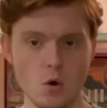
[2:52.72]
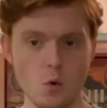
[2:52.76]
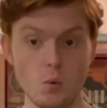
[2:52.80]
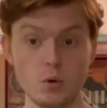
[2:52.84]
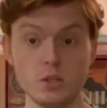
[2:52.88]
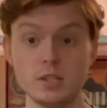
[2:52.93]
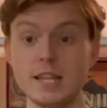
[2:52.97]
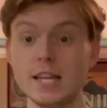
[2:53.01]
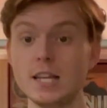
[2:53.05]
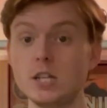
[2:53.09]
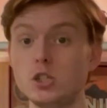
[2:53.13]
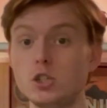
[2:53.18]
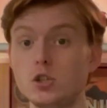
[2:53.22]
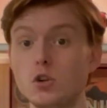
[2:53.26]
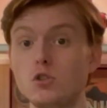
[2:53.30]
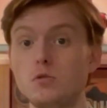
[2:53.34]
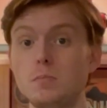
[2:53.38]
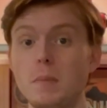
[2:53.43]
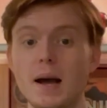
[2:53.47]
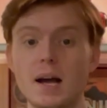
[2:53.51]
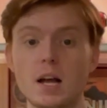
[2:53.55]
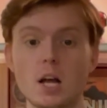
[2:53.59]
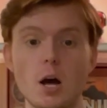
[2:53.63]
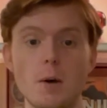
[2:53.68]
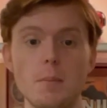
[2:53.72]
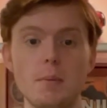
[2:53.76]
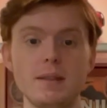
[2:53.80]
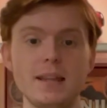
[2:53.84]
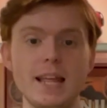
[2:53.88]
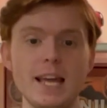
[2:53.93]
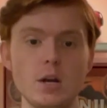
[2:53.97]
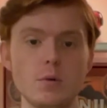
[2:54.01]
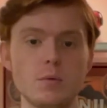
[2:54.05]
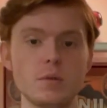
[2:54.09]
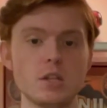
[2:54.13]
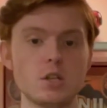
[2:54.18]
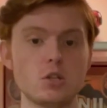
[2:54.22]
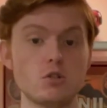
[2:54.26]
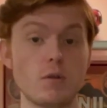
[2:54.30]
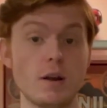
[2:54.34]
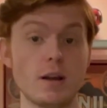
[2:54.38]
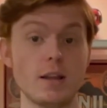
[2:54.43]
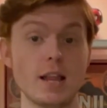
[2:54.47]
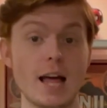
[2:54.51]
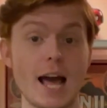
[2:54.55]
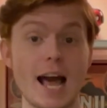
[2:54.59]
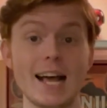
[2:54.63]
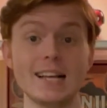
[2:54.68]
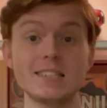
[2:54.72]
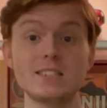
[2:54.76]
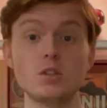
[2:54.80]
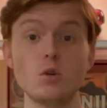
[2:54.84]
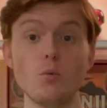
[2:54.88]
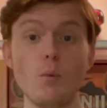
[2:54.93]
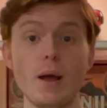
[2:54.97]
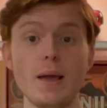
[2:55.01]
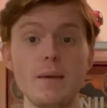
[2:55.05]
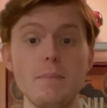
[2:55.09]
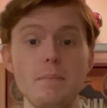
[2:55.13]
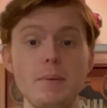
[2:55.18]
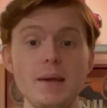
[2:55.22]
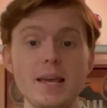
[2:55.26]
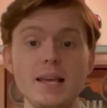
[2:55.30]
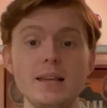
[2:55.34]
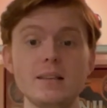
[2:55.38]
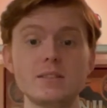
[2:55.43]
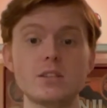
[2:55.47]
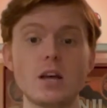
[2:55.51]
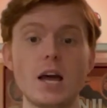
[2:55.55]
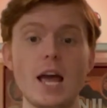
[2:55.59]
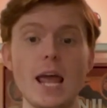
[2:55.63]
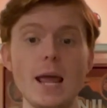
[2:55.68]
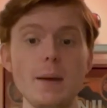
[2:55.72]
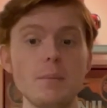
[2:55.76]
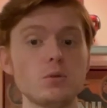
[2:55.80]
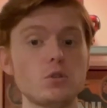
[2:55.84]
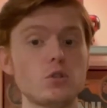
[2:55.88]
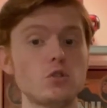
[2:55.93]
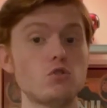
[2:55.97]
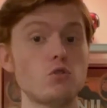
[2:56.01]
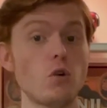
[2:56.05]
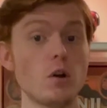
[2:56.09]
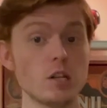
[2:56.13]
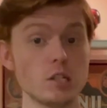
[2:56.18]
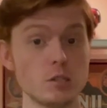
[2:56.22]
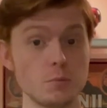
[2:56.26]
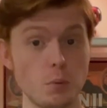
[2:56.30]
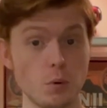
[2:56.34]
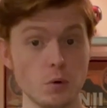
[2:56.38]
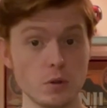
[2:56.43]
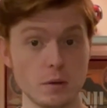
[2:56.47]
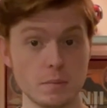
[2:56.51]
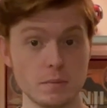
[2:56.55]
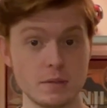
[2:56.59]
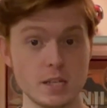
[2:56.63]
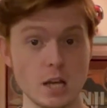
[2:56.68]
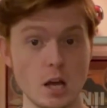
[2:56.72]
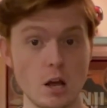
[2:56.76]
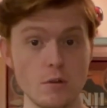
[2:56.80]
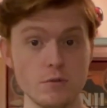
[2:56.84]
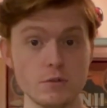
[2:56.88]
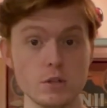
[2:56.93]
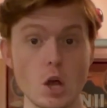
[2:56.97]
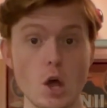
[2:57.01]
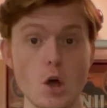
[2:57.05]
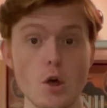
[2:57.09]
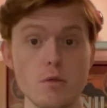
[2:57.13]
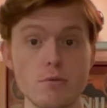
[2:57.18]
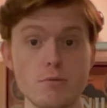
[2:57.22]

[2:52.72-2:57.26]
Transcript: which then shows back up later in the trailer as the way beings are able to transport themselves